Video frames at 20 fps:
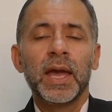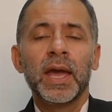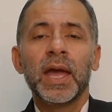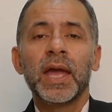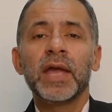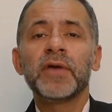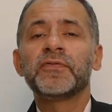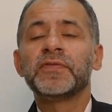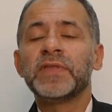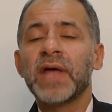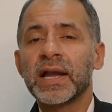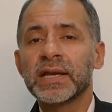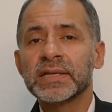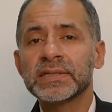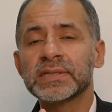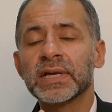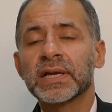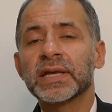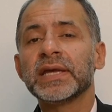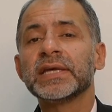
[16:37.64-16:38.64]
If that
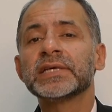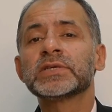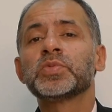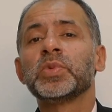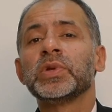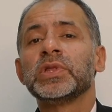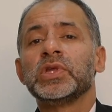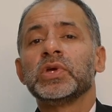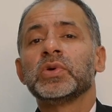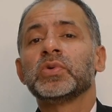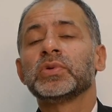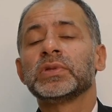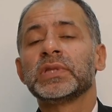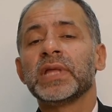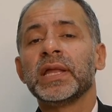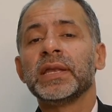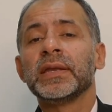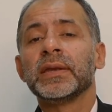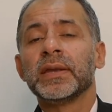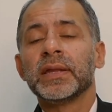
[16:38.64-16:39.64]
is the case with you,
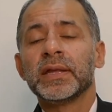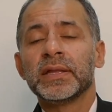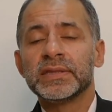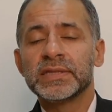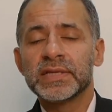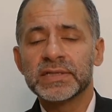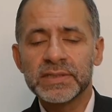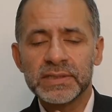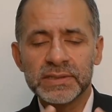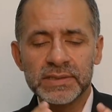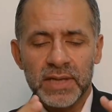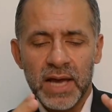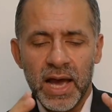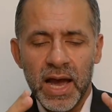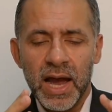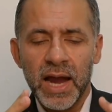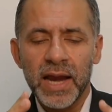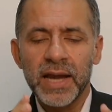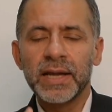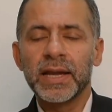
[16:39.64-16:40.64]
then this is
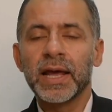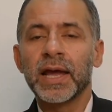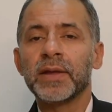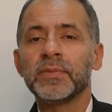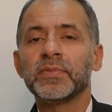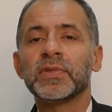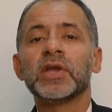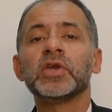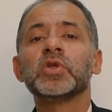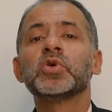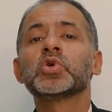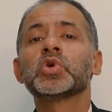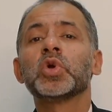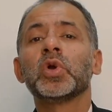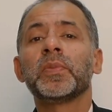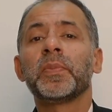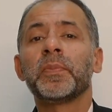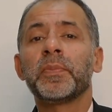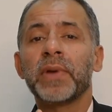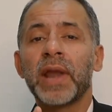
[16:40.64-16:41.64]
high time that you
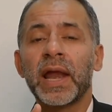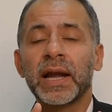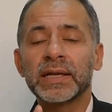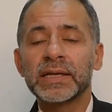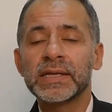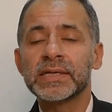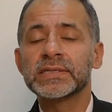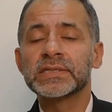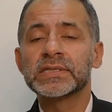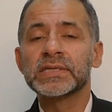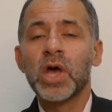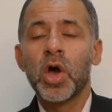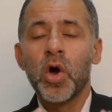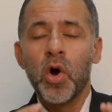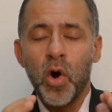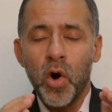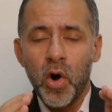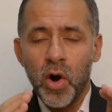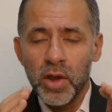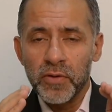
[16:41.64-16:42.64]
should practice
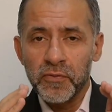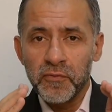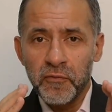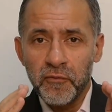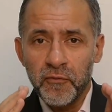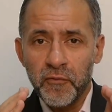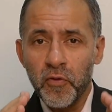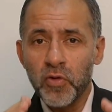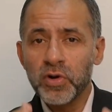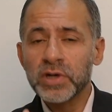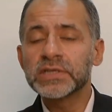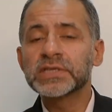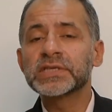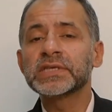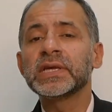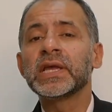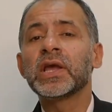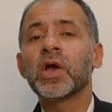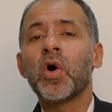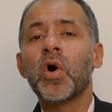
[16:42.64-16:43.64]
on
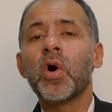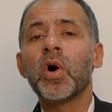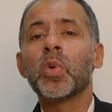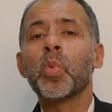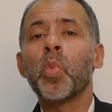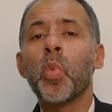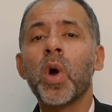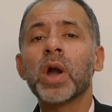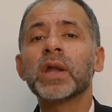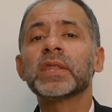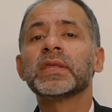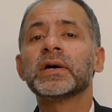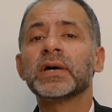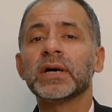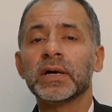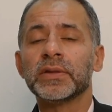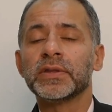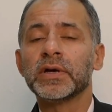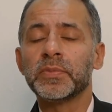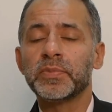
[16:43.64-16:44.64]
focusing on what the
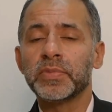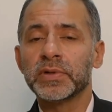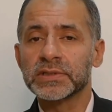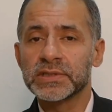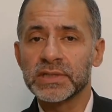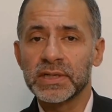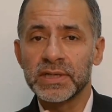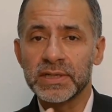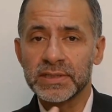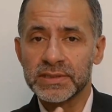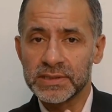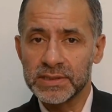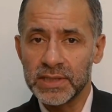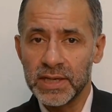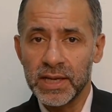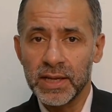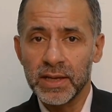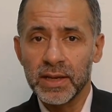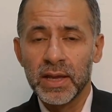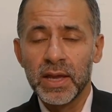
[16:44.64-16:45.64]
other person is
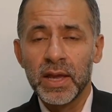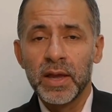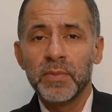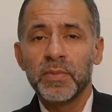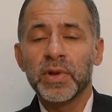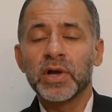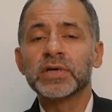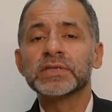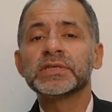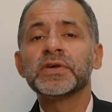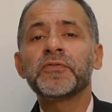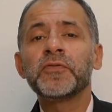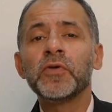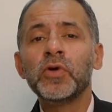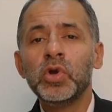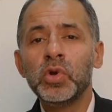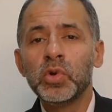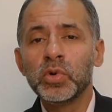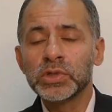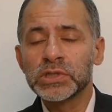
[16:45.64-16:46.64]
saying. Because if you
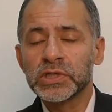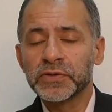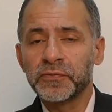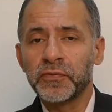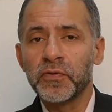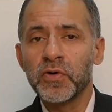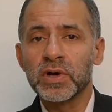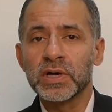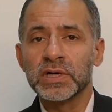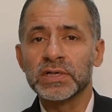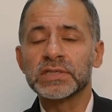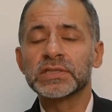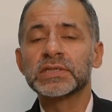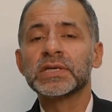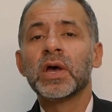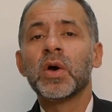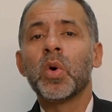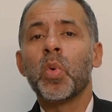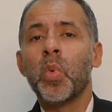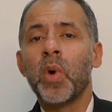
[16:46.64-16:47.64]
lose
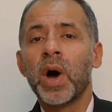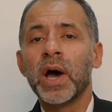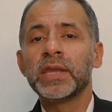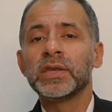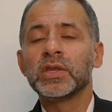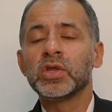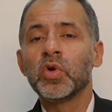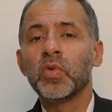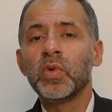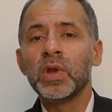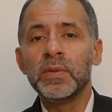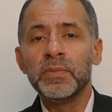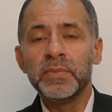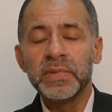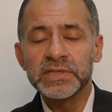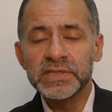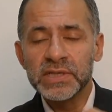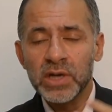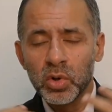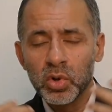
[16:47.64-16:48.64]
focus, one, you will
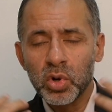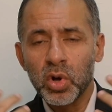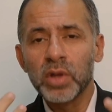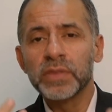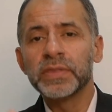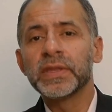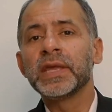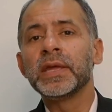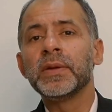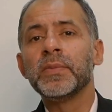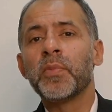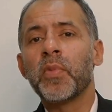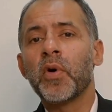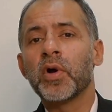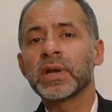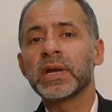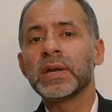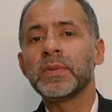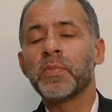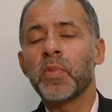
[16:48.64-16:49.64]
miss out on the
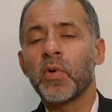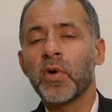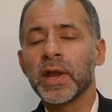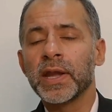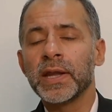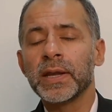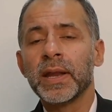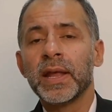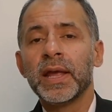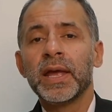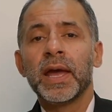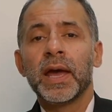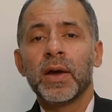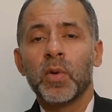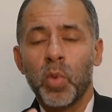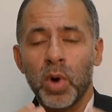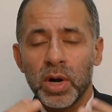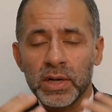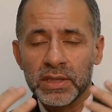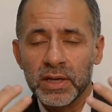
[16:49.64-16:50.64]
important point
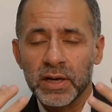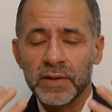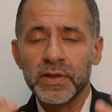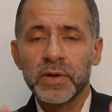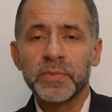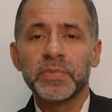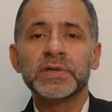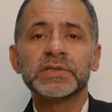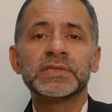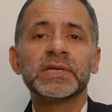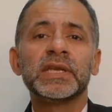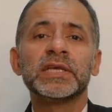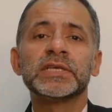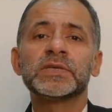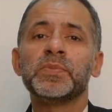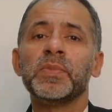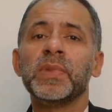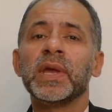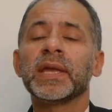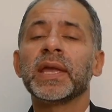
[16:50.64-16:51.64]
what the other person
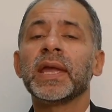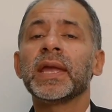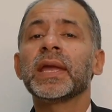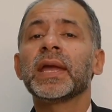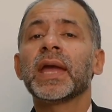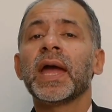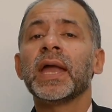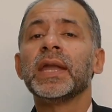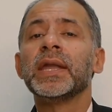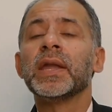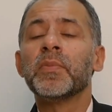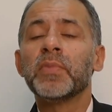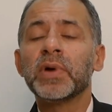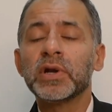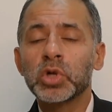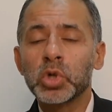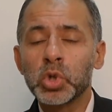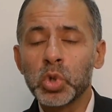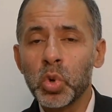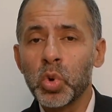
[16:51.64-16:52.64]
is making, and
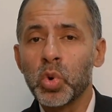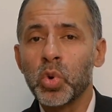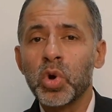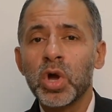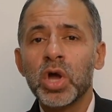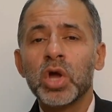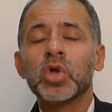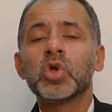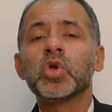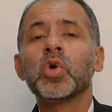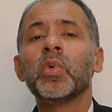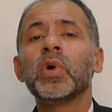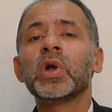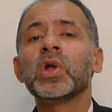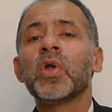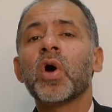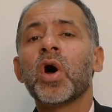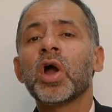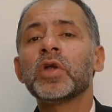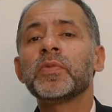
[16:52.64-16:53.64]
number two, you would
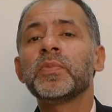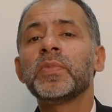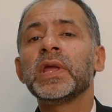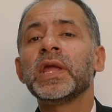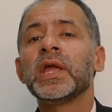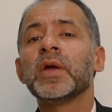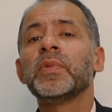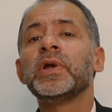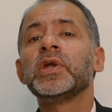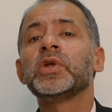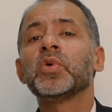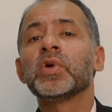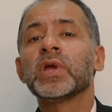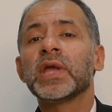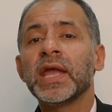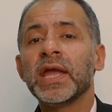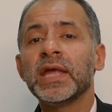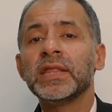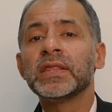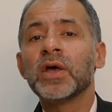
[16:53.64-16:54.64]
not be able to
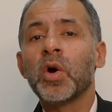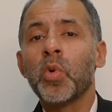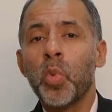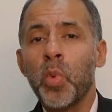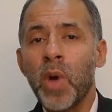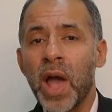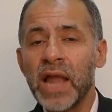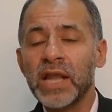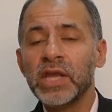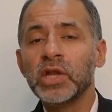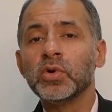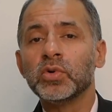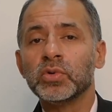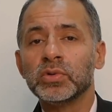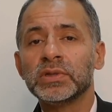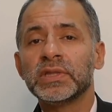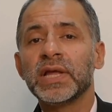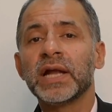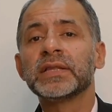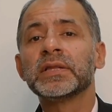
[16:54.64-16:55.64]
gain the
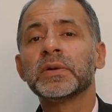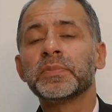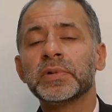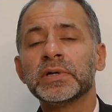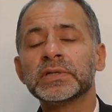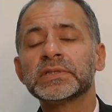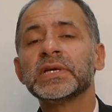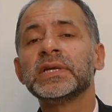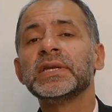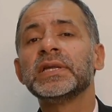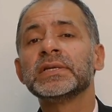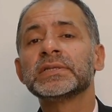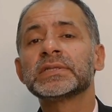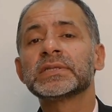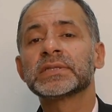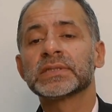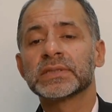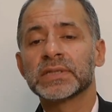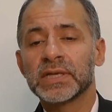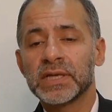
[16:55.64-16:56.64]
value that the person
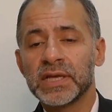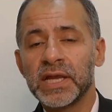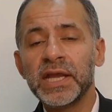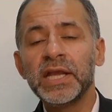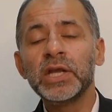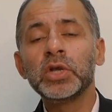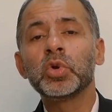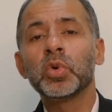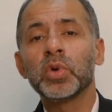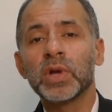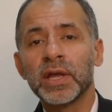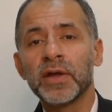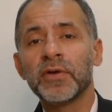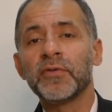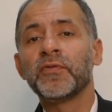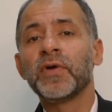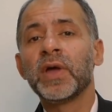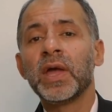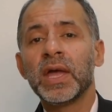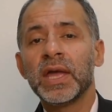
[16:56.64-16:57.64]
is keen to
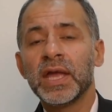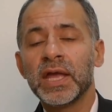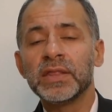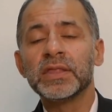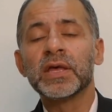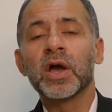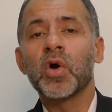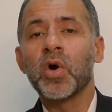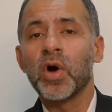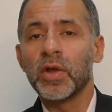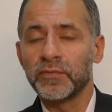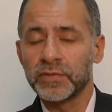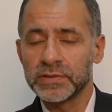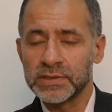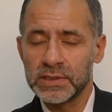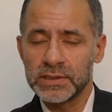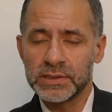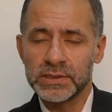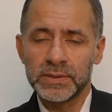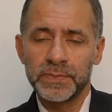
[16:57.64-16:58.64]
give in the
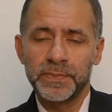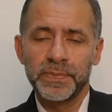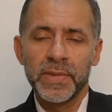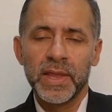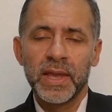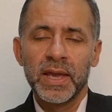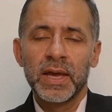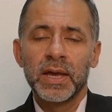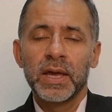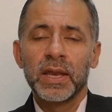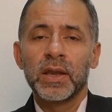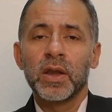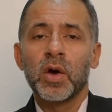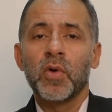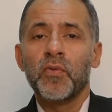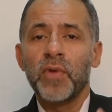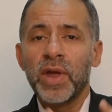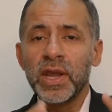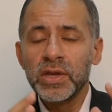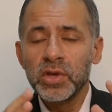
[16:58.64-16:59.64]
conversation. Now
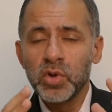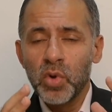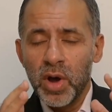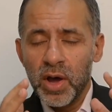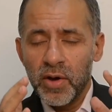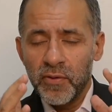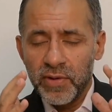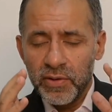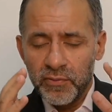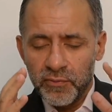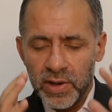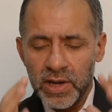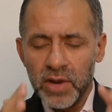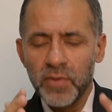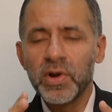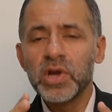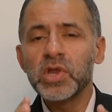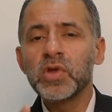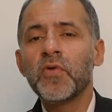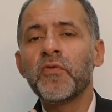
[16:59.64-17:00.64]

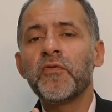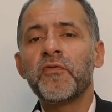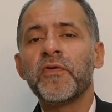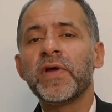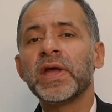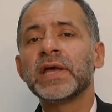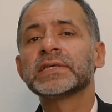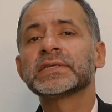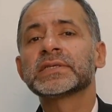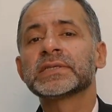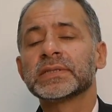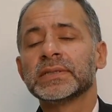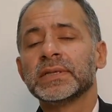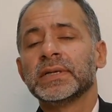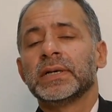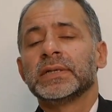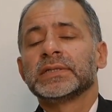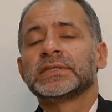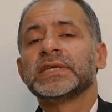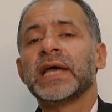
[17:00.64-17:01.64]
whenever you face
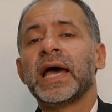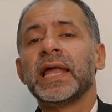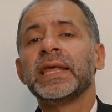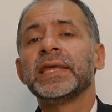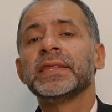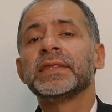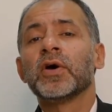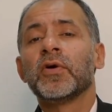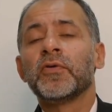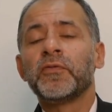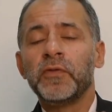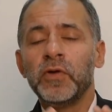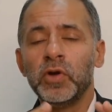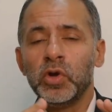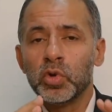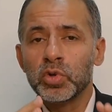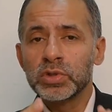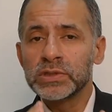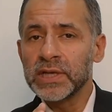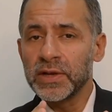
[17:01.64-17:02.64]
a challenge of
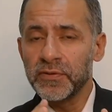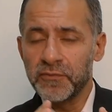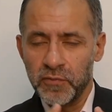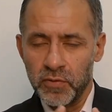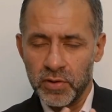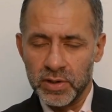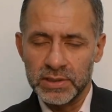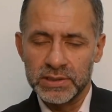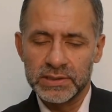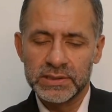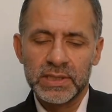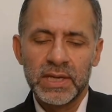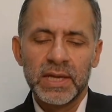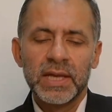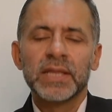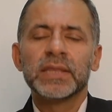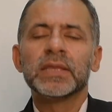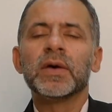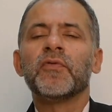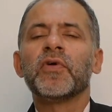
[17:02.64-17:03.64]
losing focus,
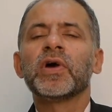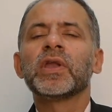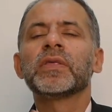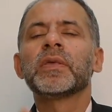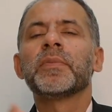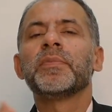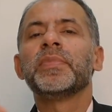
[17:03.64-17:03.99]
one of the